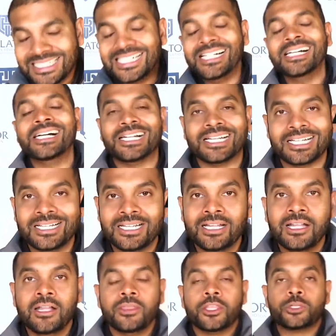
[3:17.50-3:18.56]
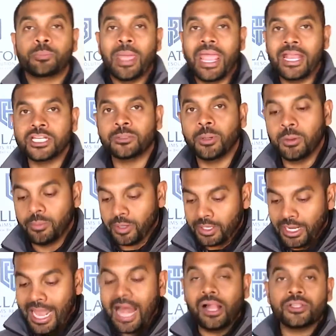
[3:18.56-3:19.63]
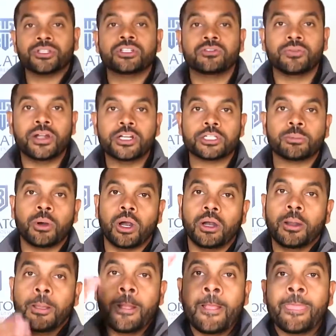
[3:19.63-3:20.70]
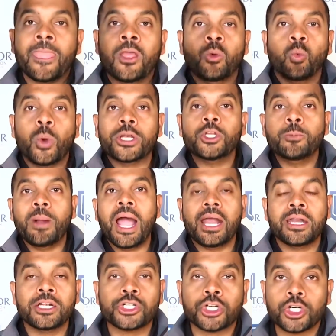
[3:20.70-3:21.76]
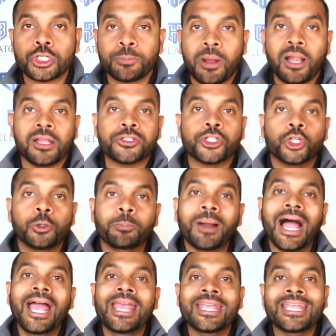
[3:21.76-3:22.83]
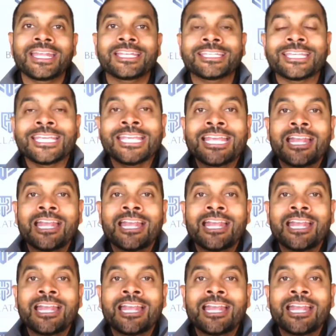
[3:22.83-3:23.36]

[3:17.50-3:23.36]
This pains me, but Allison's very smart. When you buy an insurance policy, you're buying it